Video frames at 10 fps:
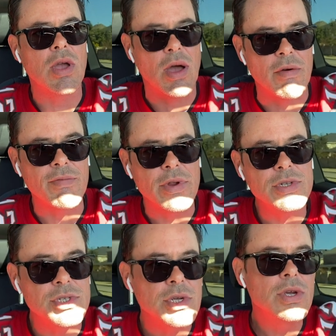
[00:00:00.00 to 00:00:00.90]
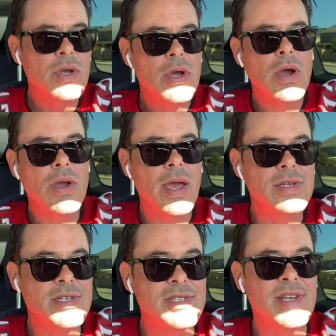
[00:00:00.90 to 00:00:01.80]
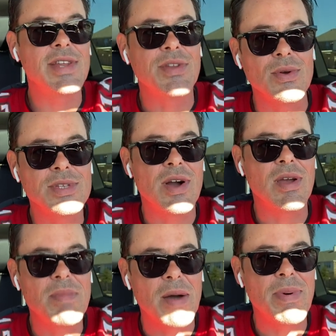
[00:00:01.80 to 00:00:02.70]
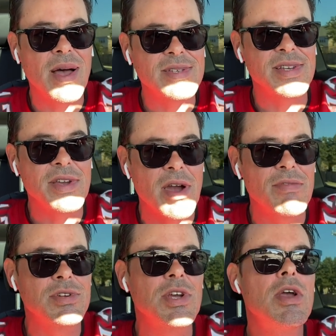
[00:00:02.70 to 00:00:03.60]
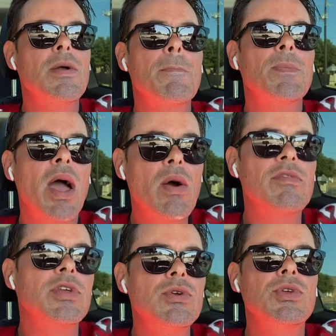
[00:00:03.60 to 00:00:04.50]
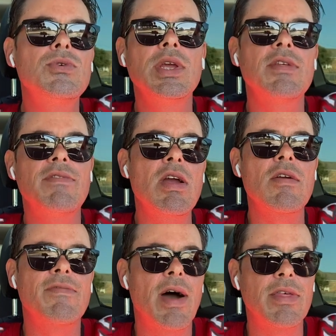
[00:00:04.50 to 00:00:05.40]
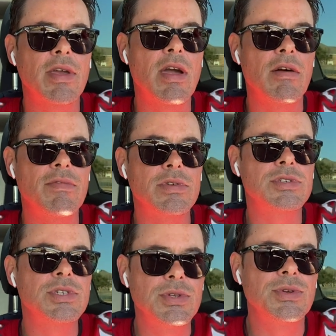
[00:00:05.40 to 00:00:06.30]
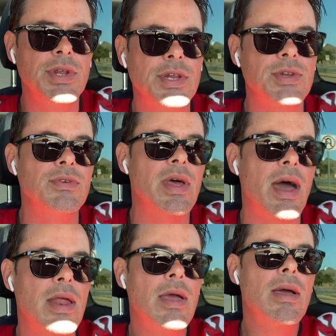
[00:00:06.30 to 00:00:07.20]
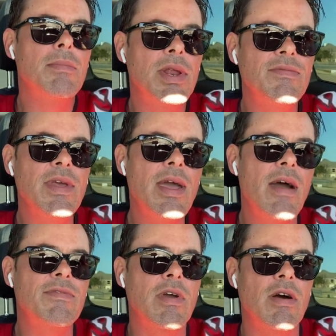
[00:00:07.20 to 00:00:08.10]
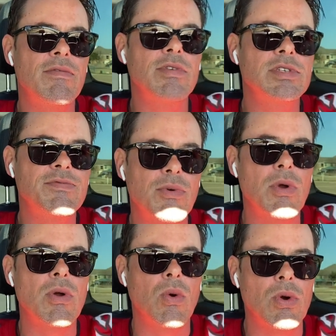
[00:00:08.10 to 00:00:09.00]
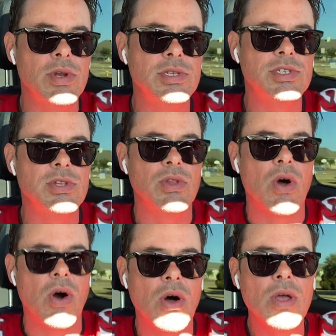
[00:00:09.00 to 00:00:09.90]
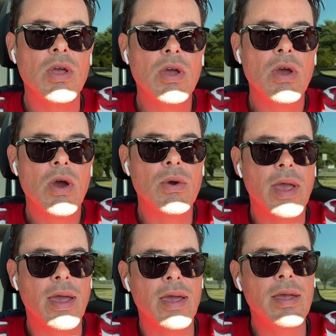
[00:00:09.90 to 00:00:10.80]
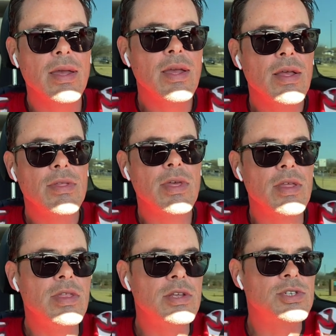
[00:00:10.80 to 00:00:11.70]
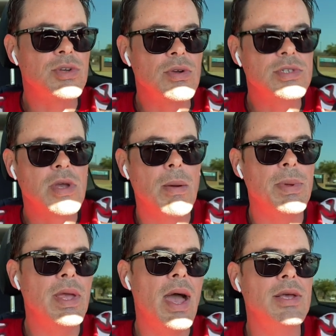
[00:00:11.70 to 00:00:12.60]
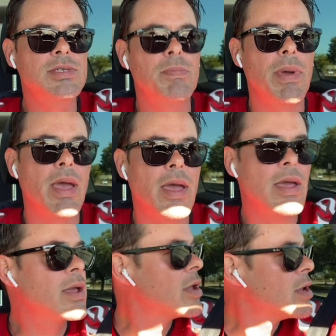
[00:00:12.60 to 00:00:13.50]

coverage, okay, I just said don't talk about policy and coverage. However, you do need to verify the coverage. You do need to do that. But if they have coverage for ordinance and law, okay, then the insurance company has to pay